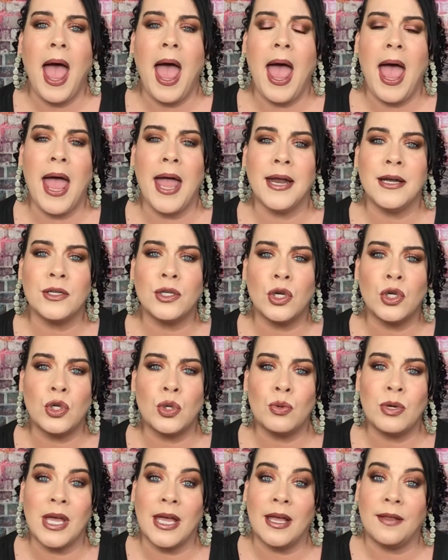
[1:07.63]
and
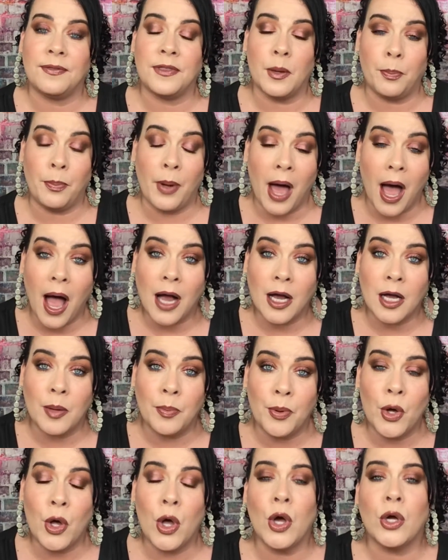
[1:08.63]
you get the
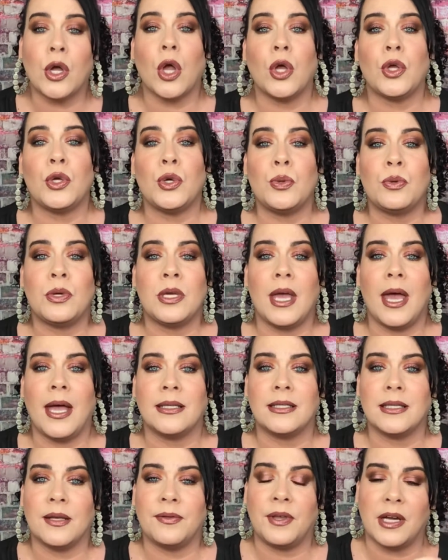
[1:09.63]
pocketbook, you
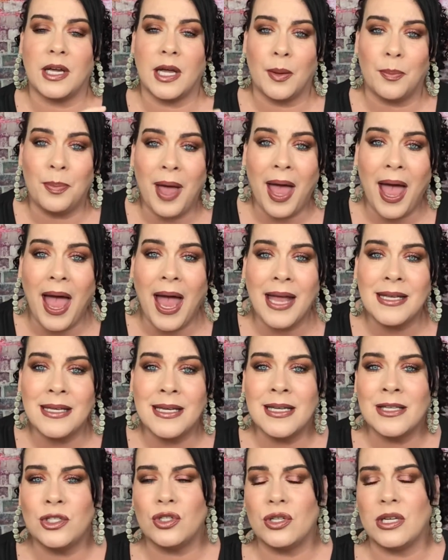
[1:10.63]
get the
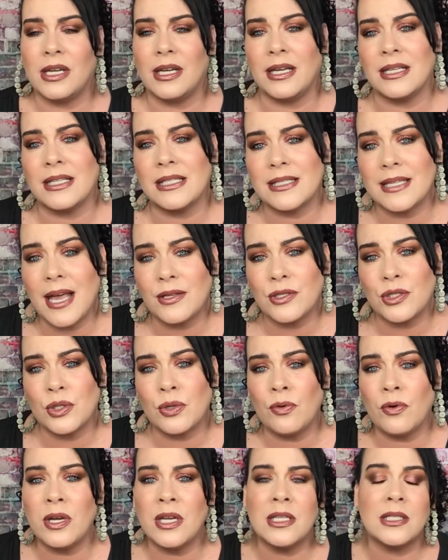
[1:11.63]
companions, you get
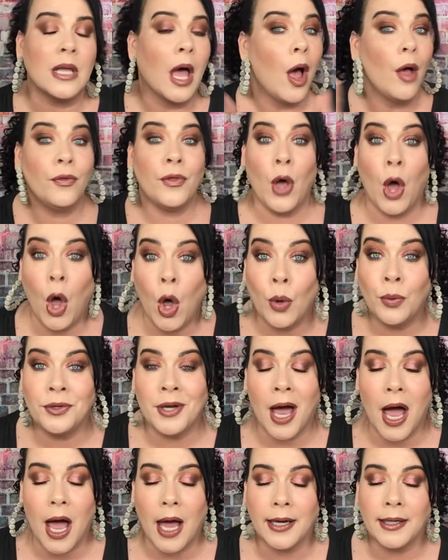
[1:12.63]
accessories, the whole
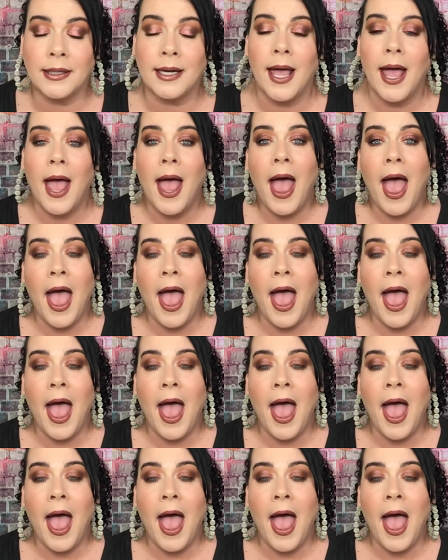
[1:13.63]
nine.